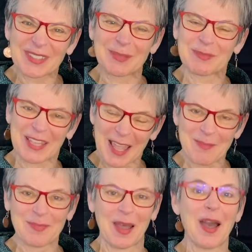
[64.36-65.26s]

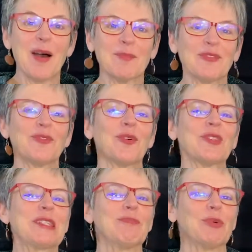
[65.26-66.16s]
September before
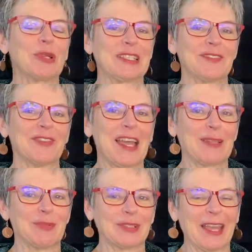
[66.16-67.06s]
this book is
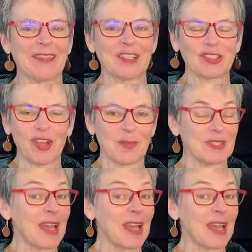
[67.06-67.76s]
available in the shops.